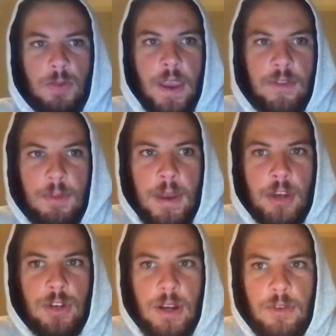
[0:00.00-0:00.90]
Way for
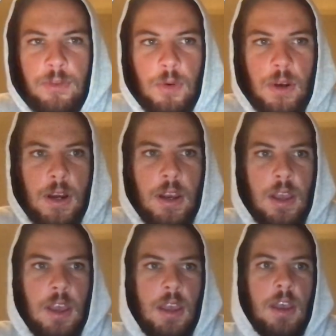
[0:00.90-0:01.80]
MetaTrader 4,
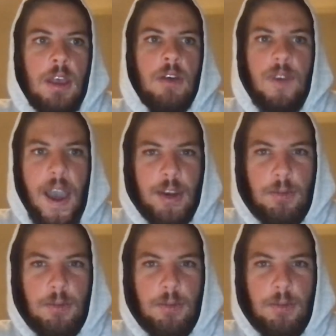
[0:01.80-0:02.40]
Vital